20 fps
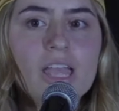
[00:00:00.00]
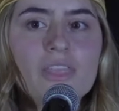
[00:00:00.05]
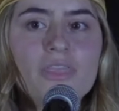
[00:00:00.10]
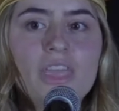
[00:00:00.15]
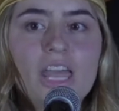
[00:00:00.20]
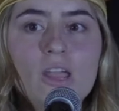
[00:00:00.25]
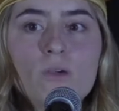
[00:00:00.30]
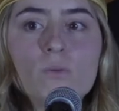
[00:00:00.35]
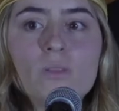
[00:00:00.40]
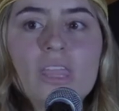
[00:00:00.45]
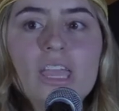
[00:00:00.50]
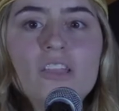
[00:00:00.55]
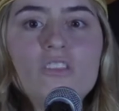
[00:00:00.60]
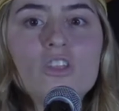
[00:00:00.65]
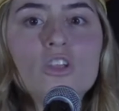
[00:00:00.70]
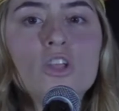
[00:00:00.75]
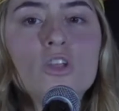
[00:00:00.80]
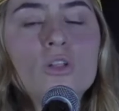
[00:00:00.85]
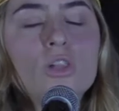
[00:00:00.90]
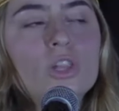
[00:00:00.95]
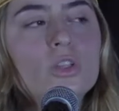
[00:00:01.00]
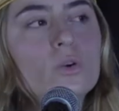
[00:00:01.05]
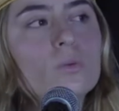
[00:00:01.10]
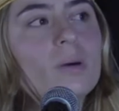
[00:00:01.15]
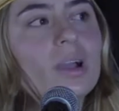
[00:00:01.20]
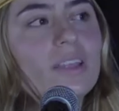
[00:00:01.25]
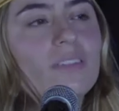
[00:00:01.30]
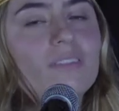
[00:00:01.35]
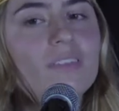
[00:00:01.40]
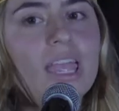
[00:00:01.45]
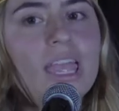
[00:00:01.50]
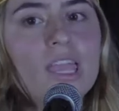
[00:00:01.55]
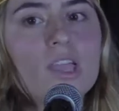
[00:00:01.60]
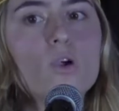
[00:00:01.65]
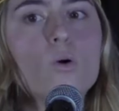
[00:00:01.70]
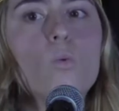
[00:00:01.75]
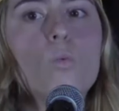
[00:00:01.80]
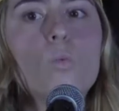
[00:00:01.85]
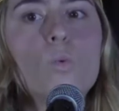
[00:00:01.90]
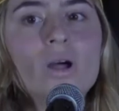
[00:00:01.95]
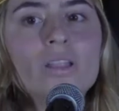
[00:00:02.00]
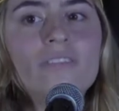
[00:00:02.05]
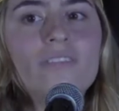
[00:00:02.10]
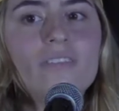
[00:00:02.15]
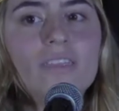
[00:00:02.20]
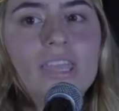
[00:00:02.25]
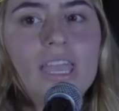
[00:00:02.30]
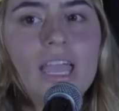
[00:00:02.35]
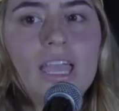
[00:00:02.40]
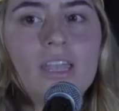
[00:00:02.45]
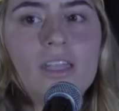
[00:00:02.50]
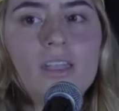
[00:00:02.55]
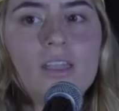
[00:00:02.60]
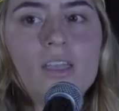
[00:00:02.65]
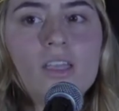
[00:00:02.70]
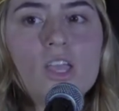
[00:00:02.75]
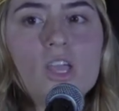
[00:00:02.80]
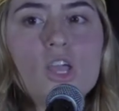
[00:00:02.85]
that I would like to conclude by saying once again